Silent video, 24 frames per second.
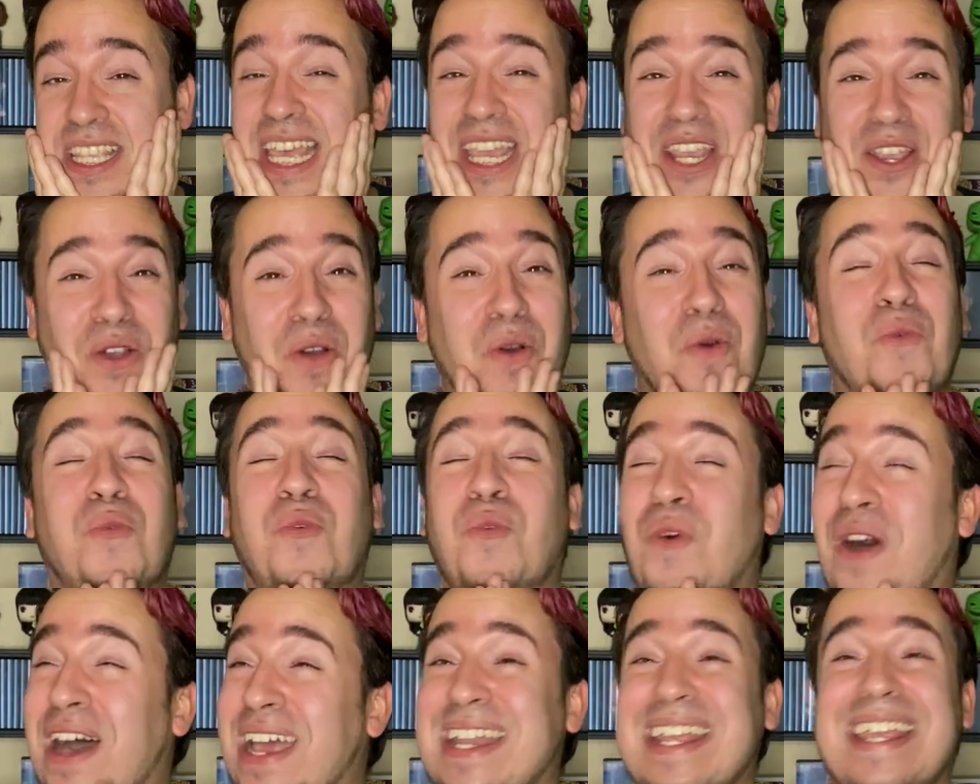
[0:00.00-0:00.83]
Like,
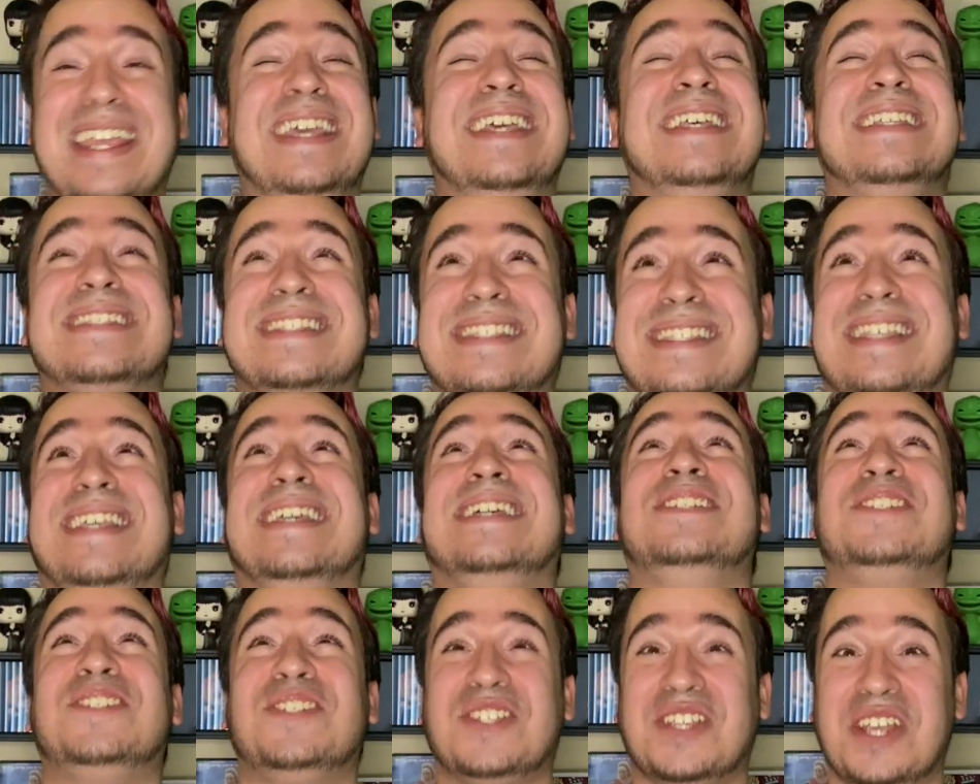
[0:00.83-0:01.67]
what is
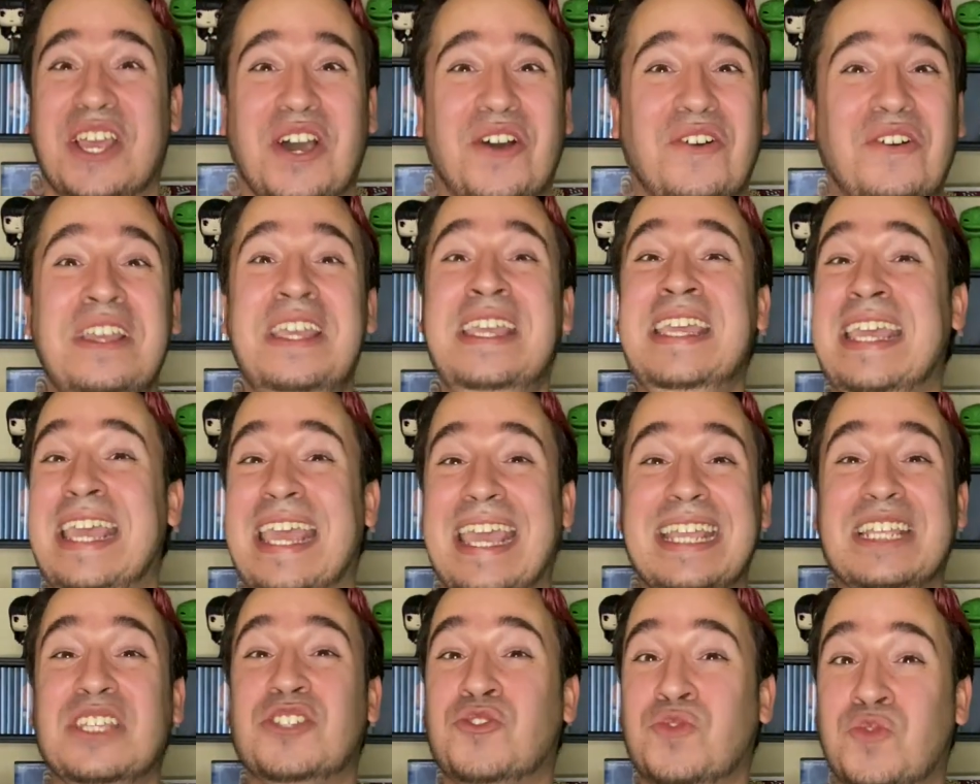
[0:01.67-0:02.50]
this show?
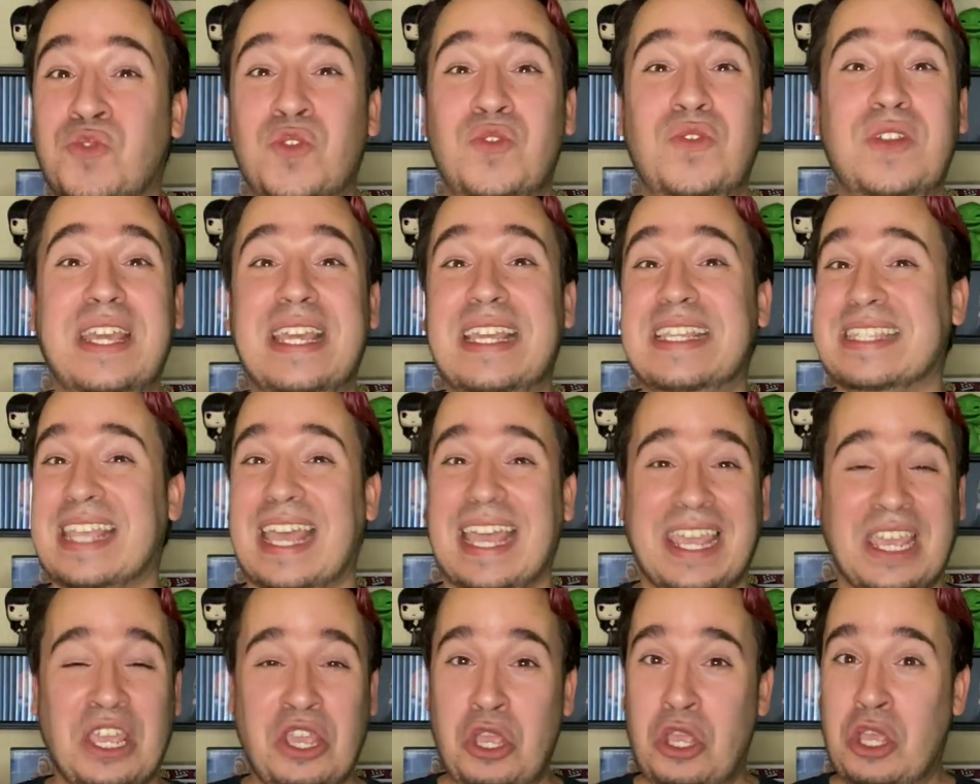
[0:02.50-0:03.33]
It truly is
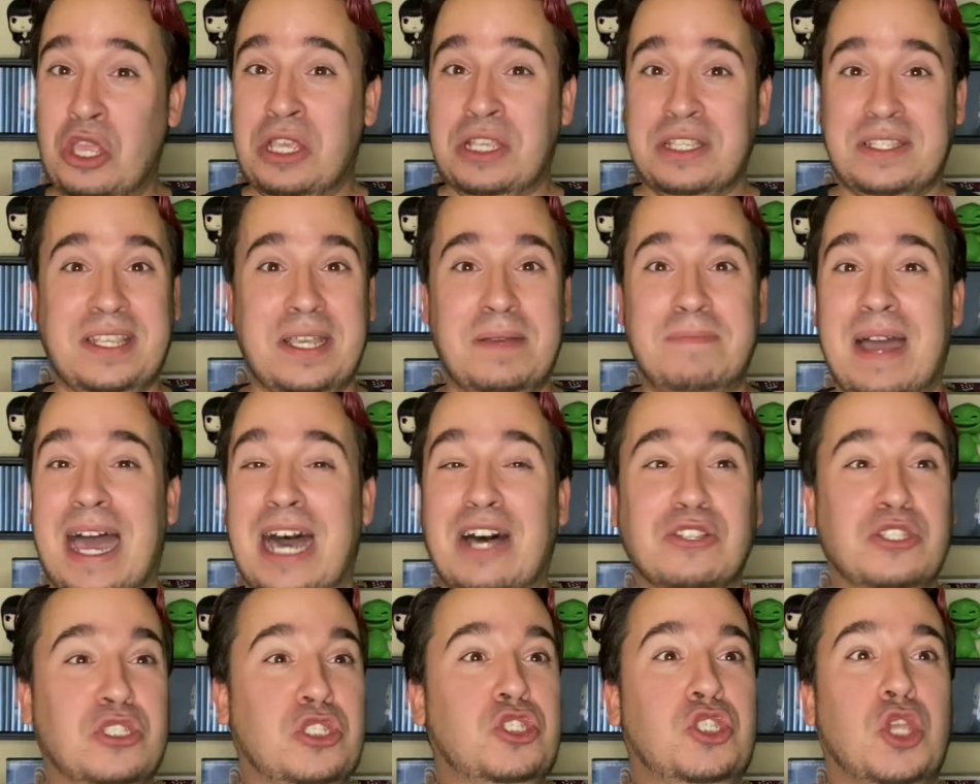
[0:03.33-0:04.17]
like
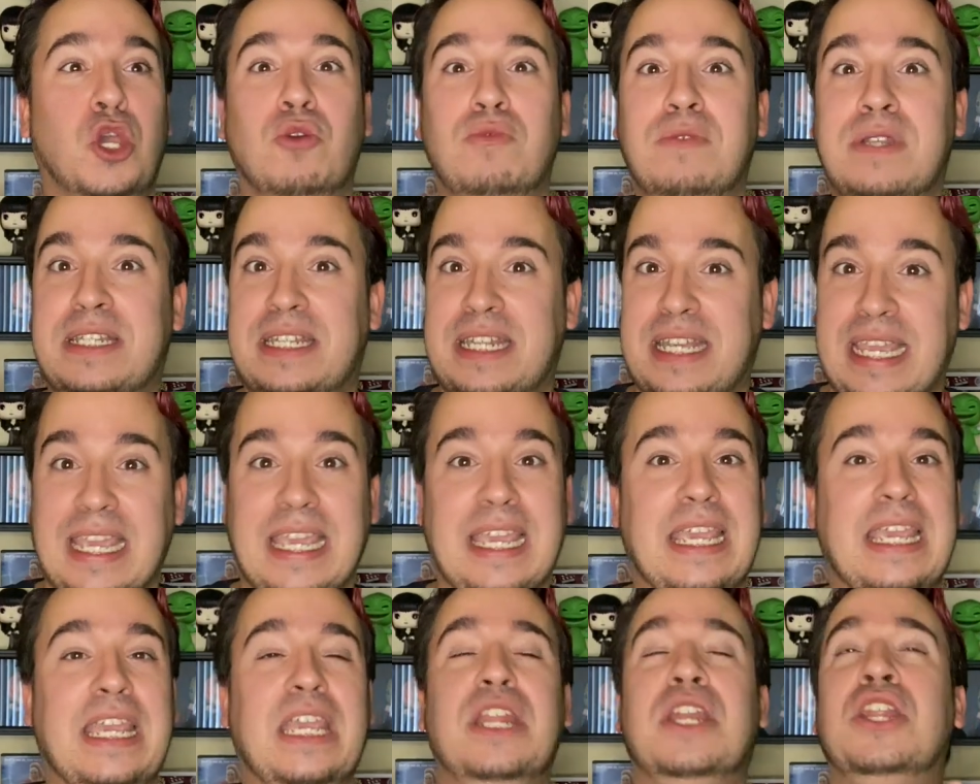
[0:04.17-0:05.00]
somehow so
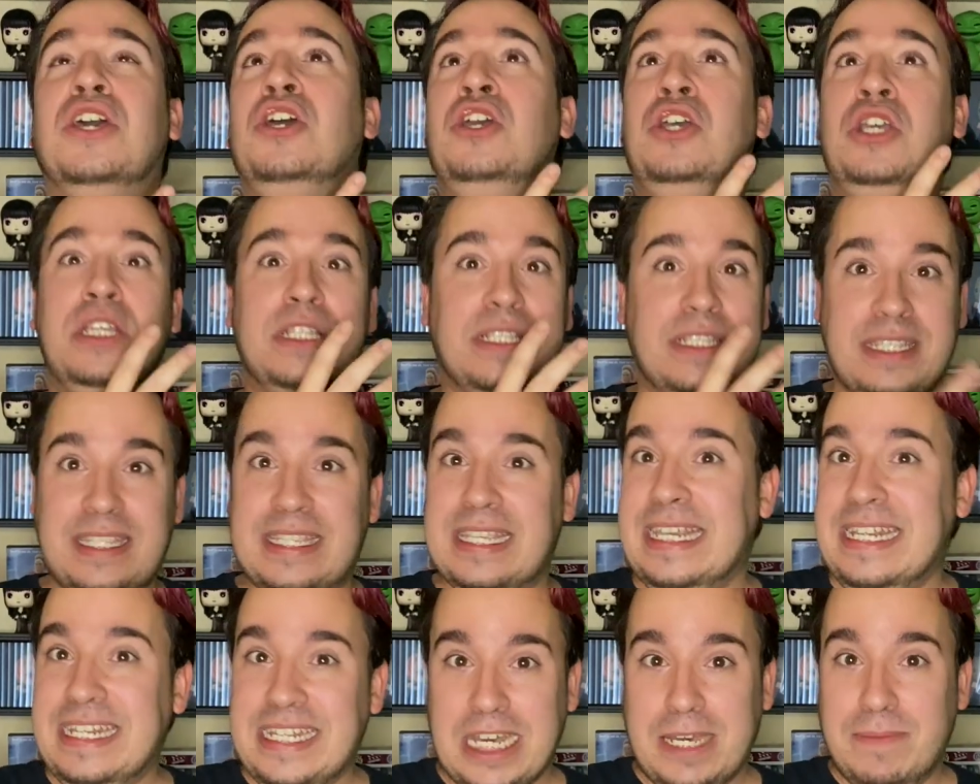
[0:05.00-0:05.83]
teen
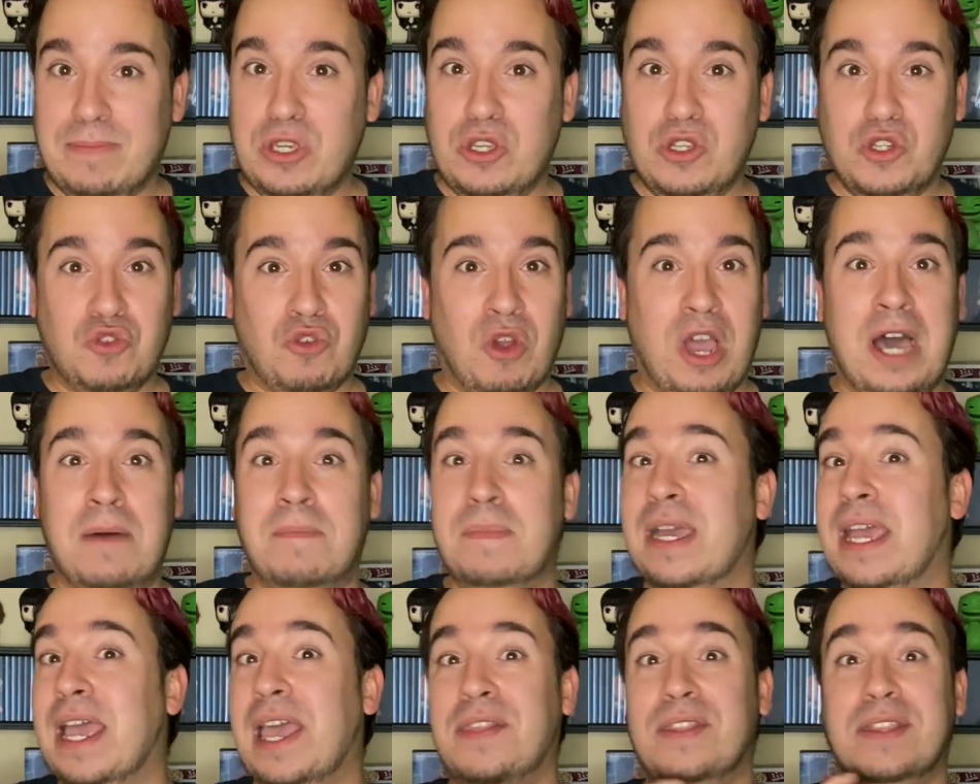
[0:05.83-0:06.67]
CW
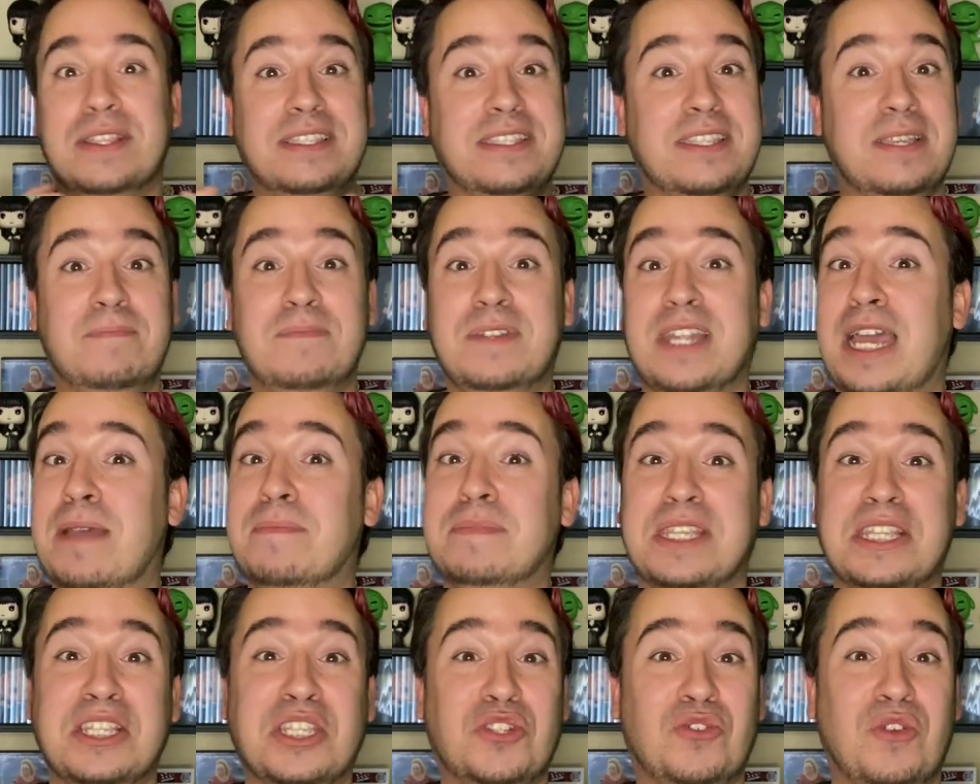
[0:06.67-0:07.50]
drama, and then
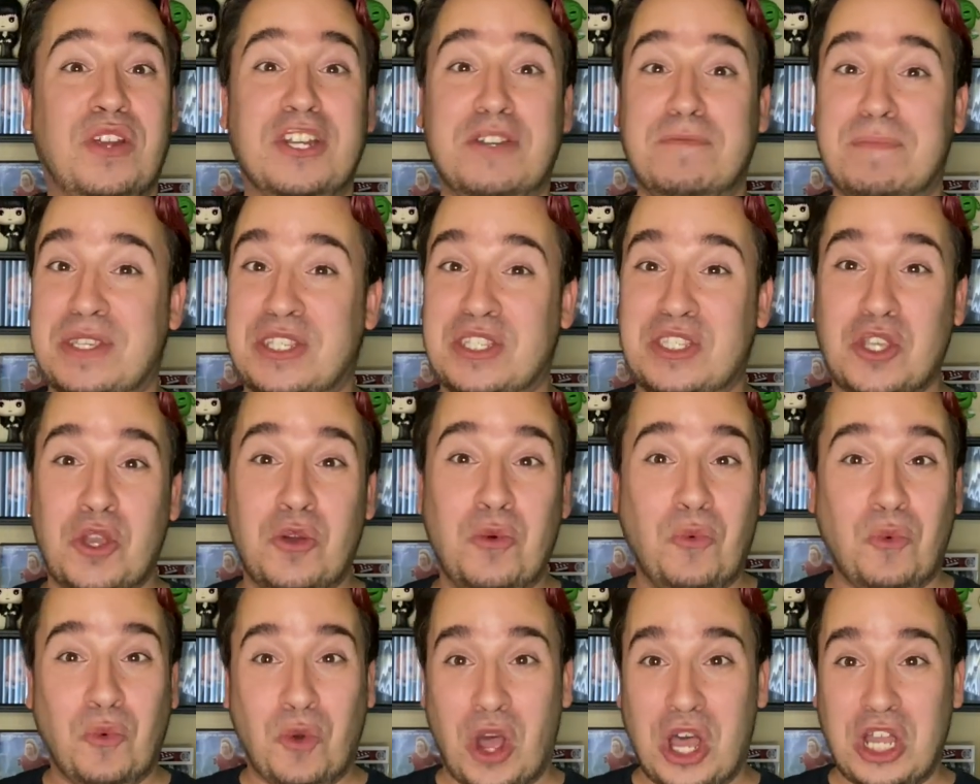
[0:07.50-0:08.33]
sometimes it's trying to be so
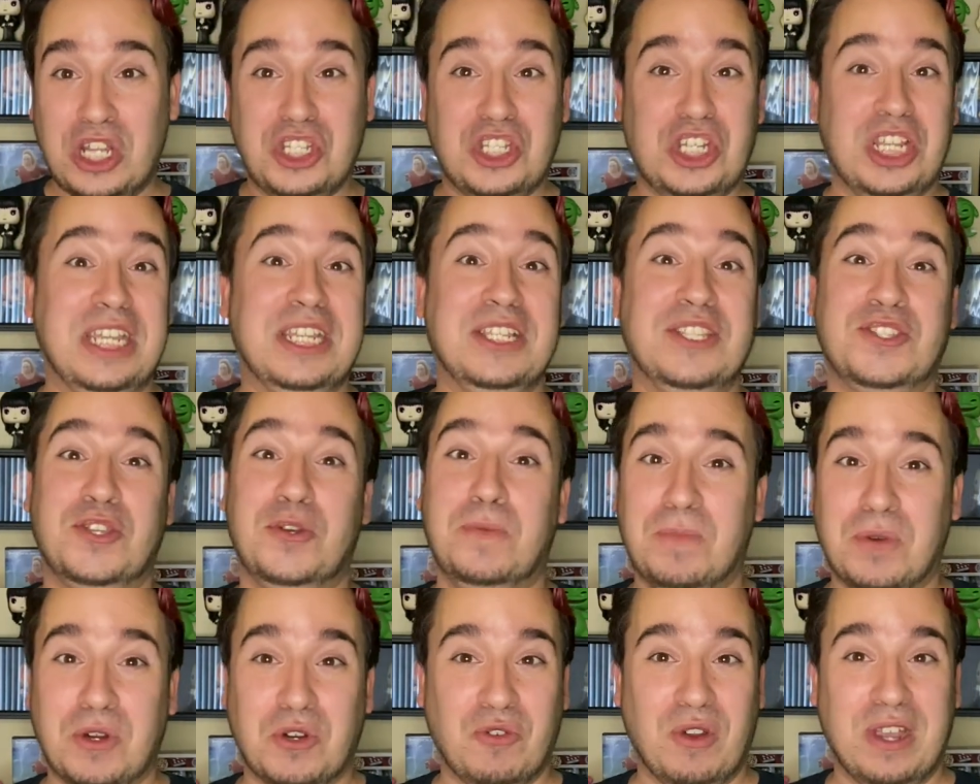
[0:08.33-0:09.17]
raunchy and so
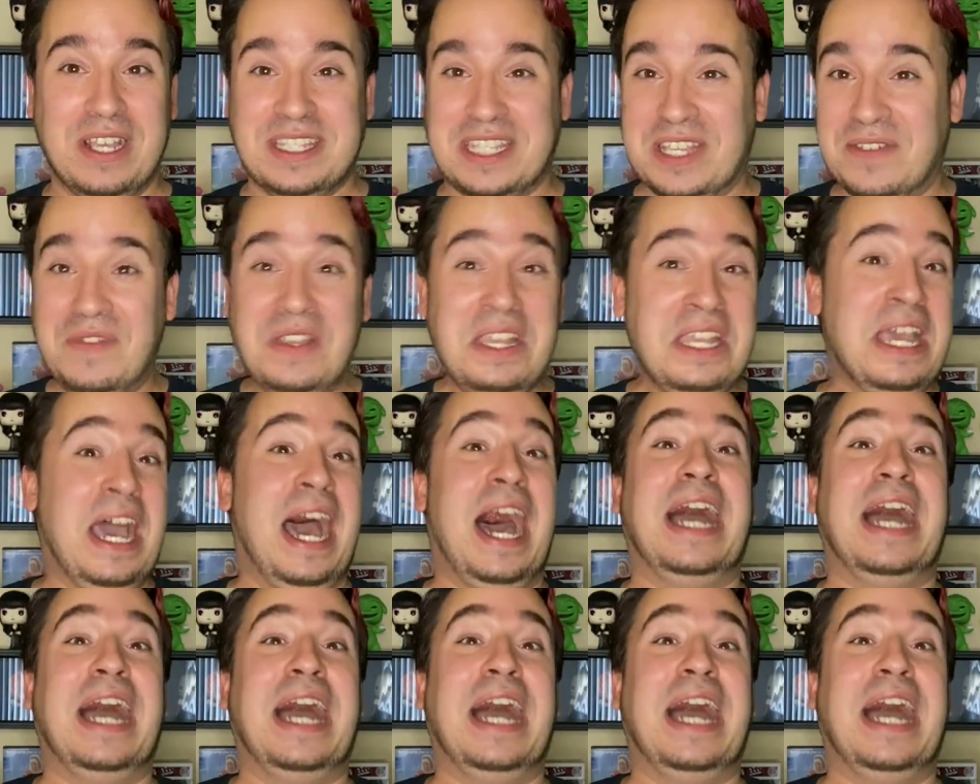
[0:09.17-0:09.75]
progressive.